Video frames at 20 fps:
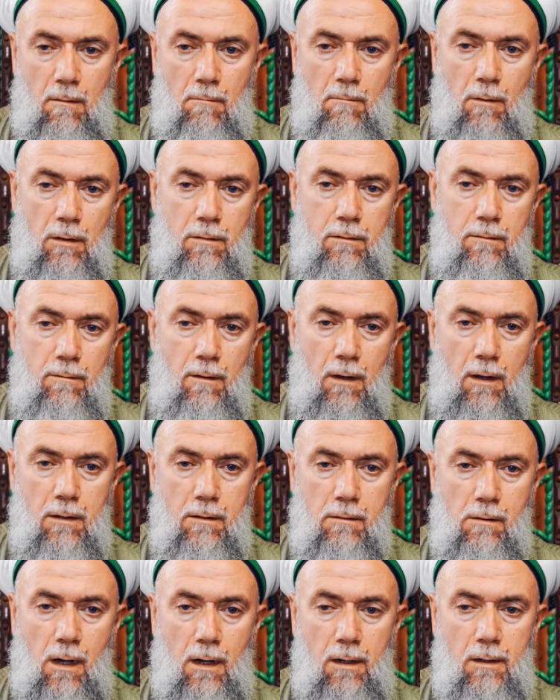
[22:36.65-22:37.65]
But
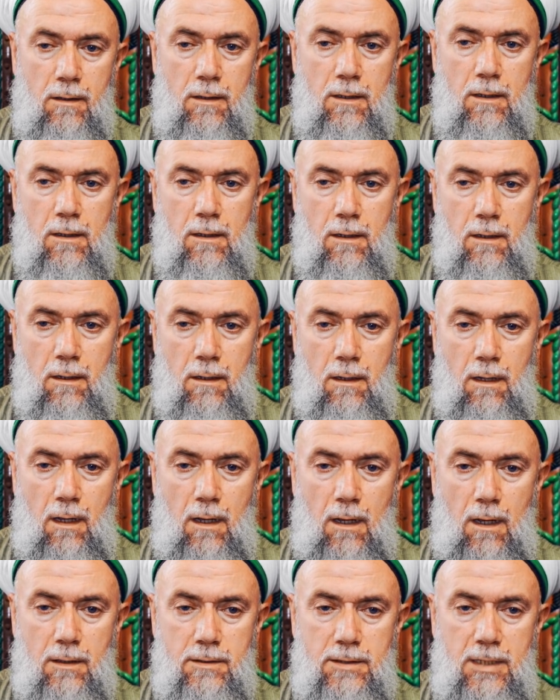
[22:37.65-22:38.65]
when you are
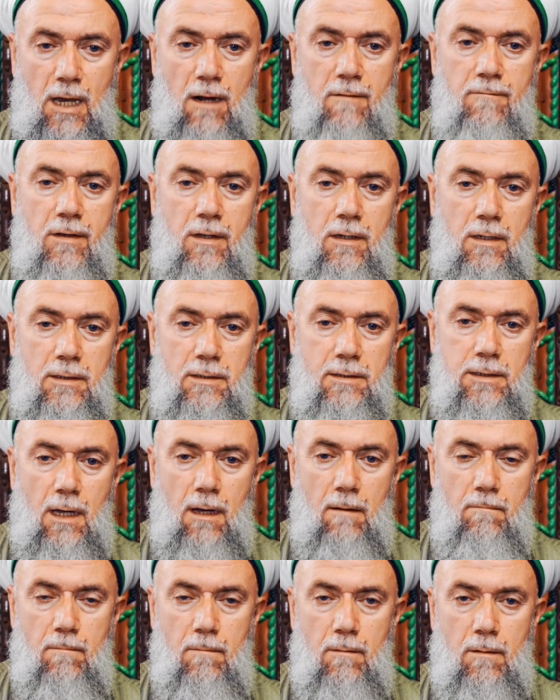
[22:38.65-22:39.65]
serving
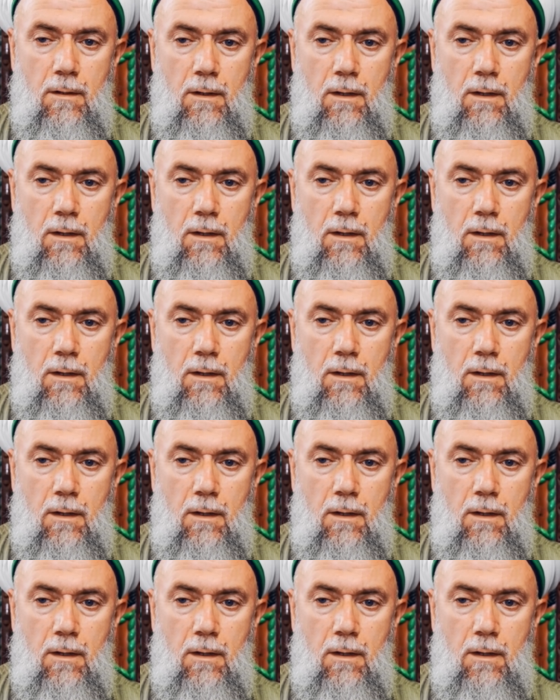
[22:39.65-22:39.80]
Islam,